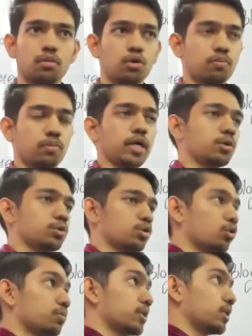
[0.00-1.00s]
about
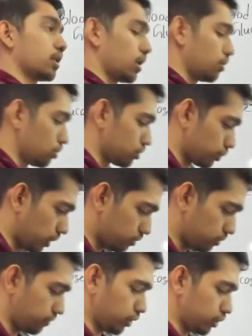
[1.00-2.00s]
microscopes. And I
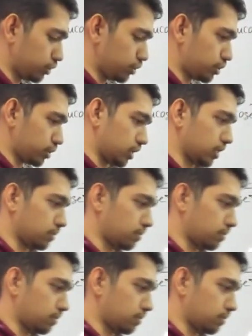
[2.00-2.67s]
also have to finish